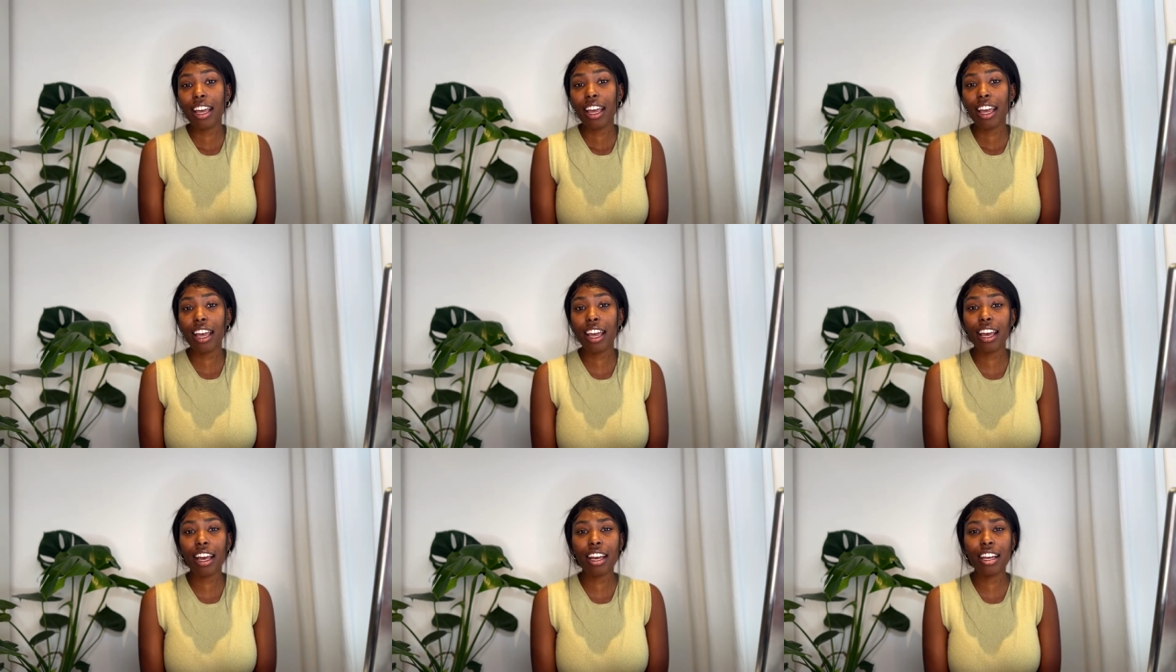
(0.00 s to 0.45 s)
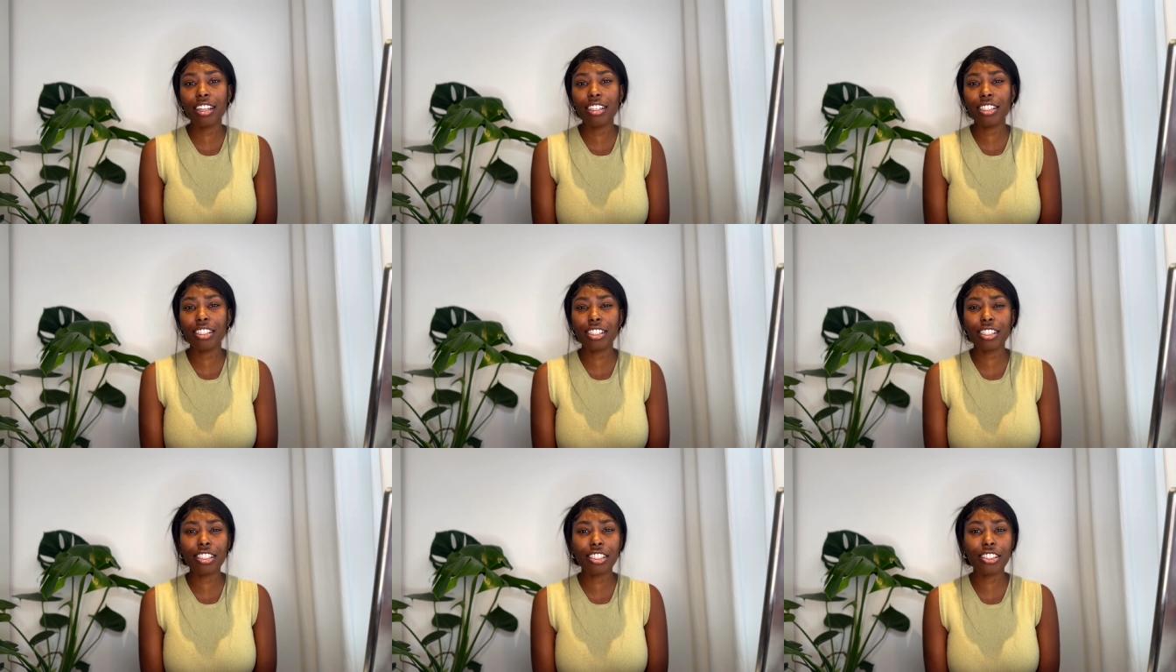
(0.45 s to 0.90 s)
and
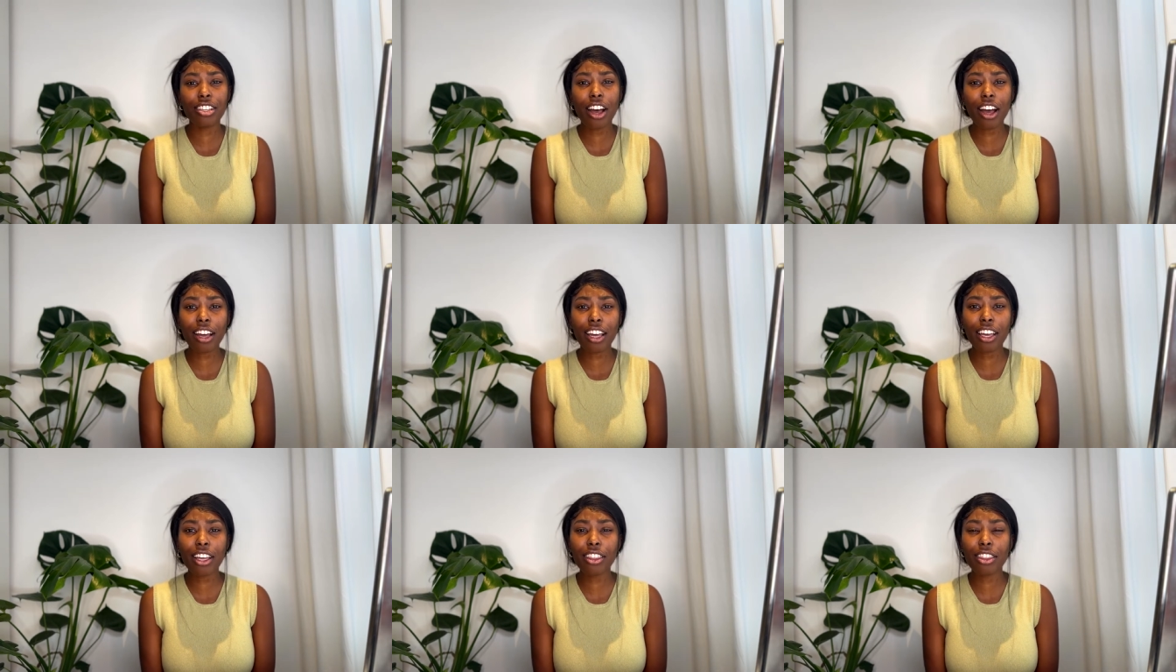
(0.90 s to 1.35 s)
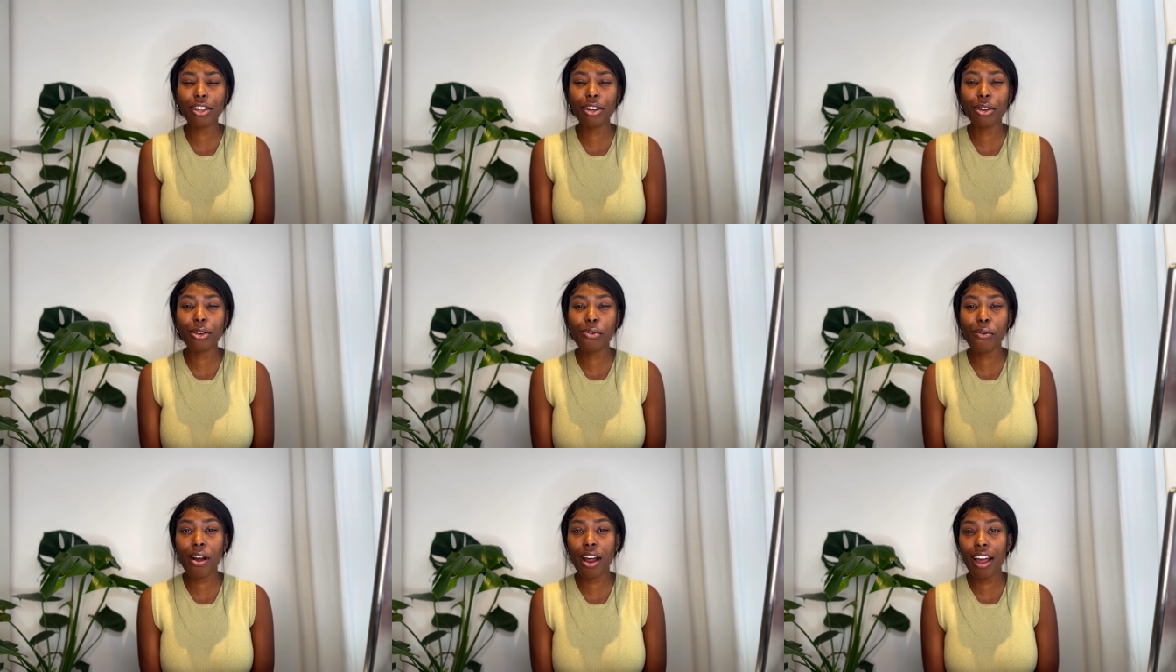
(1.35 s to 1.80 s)
just talking
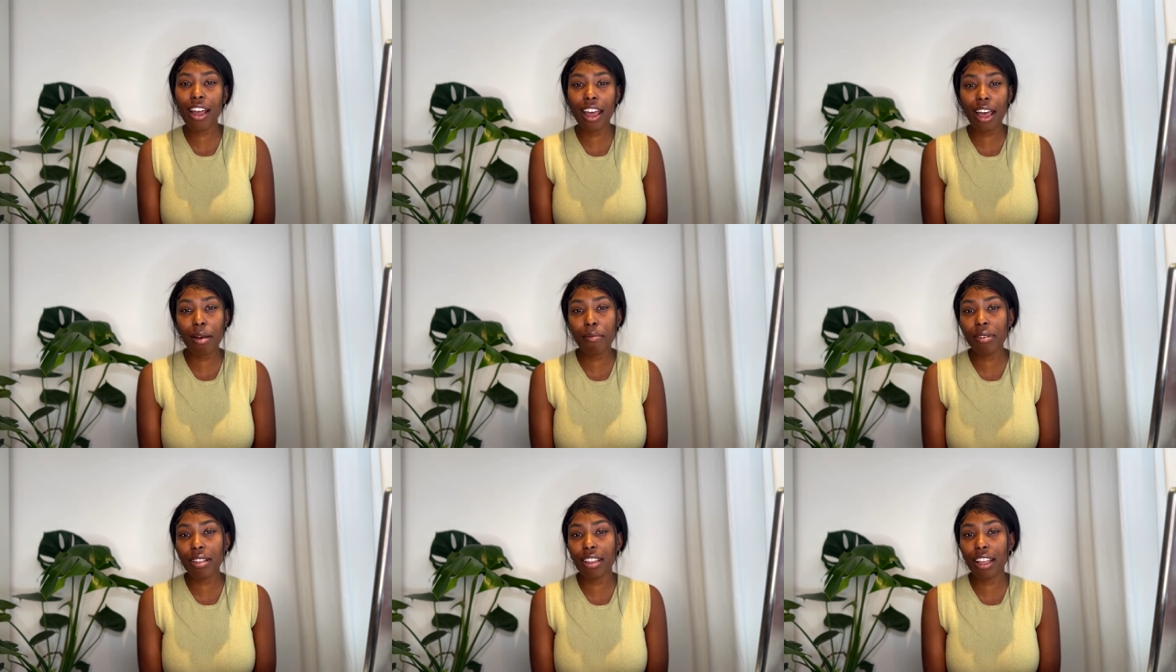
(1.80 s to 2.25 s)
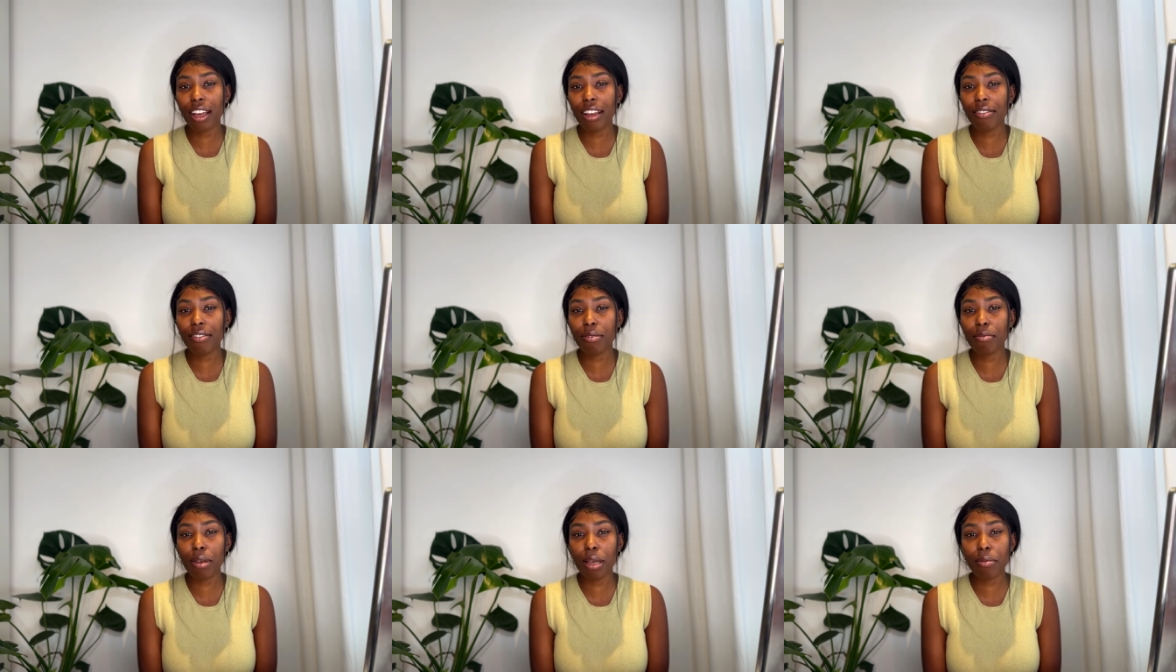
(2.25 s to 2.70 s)
through where I am in life,
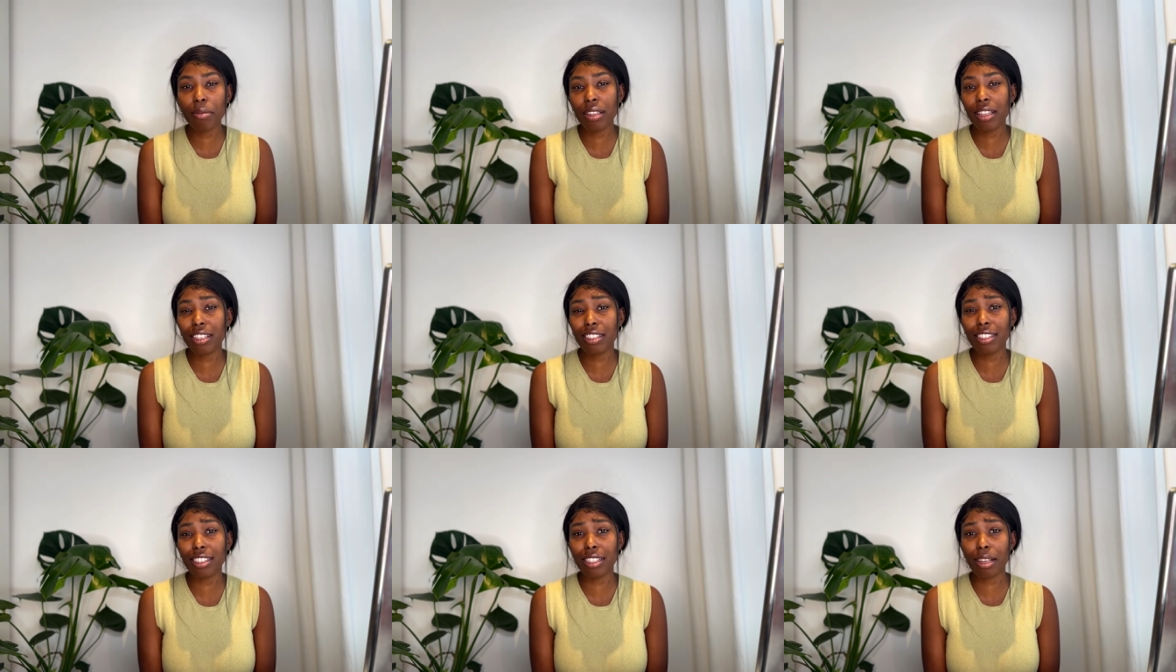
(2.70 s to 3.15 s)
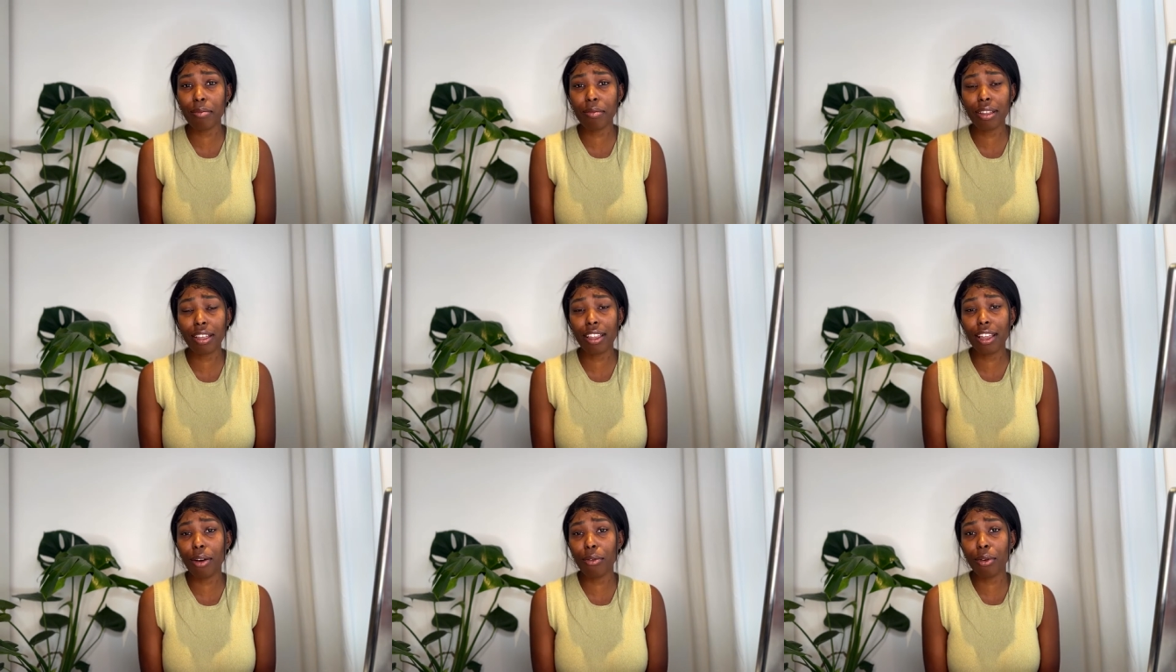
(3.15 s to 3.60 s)
and maybe this is
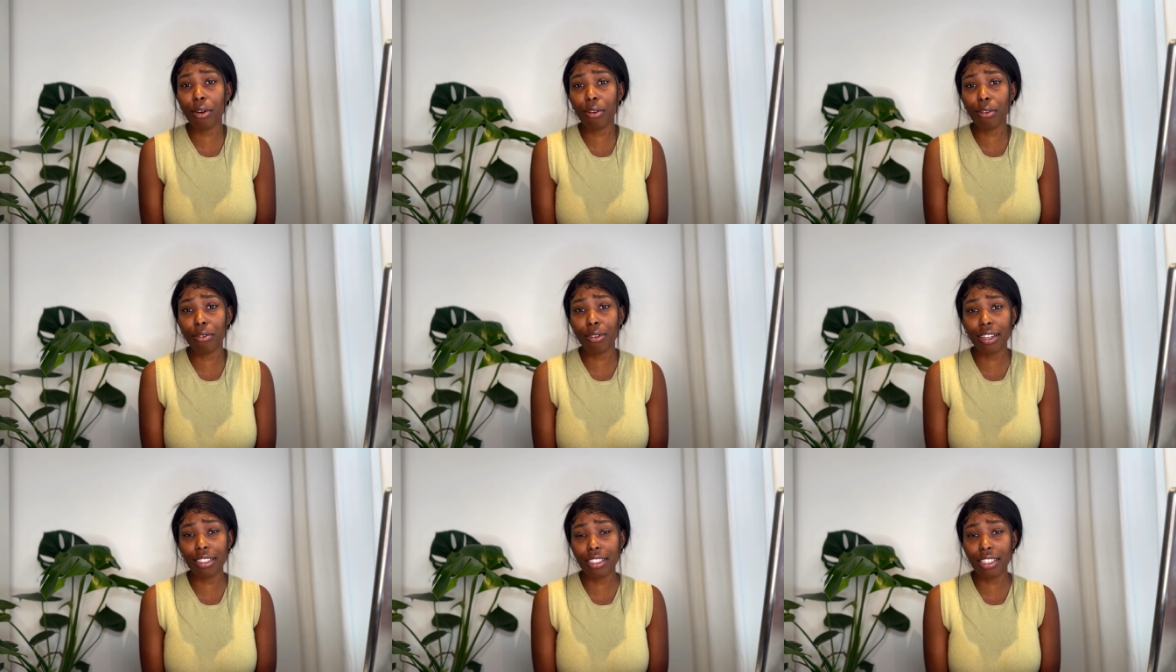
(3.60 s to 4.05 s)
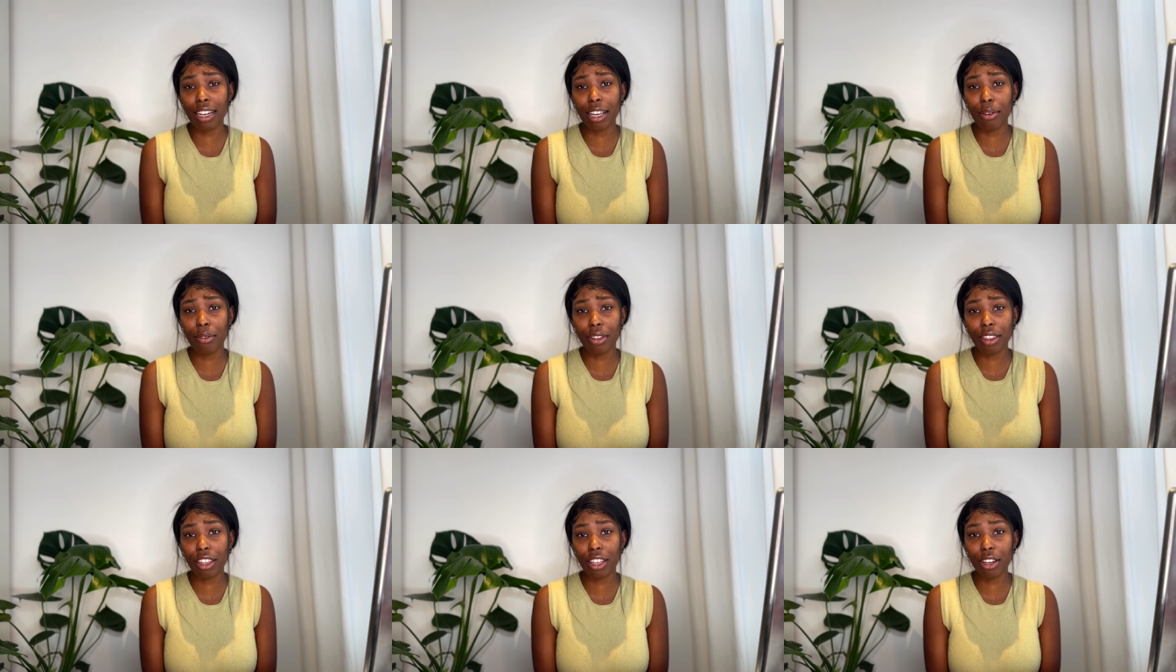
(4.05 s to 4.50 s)
something that will resonate
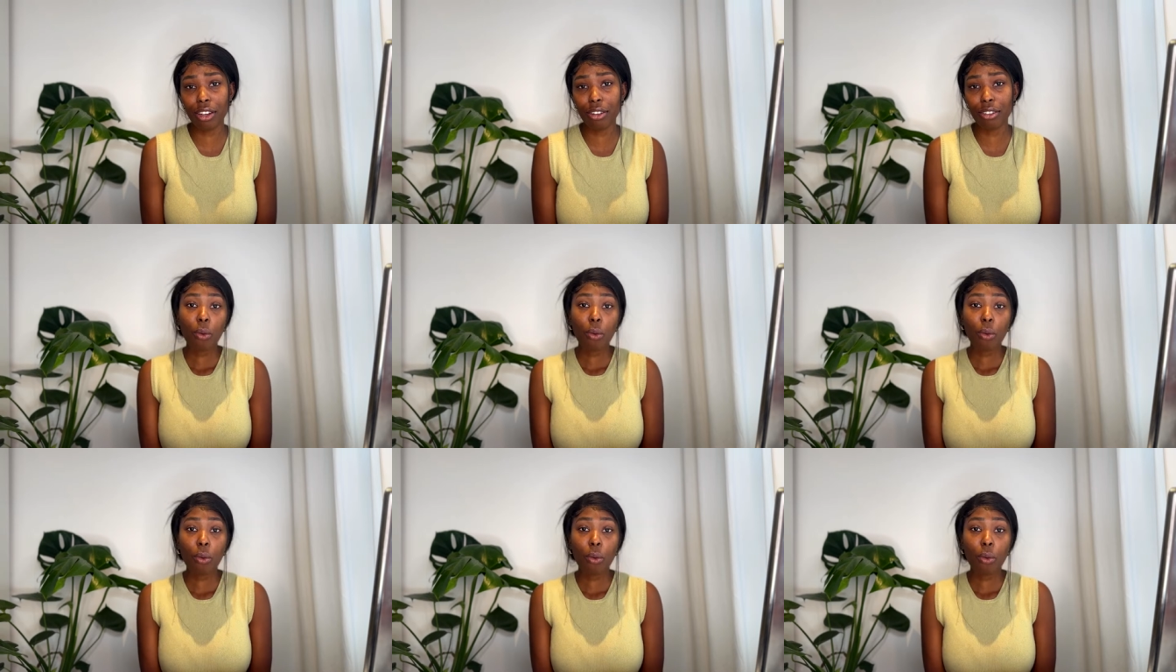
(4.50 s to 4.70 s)
with you.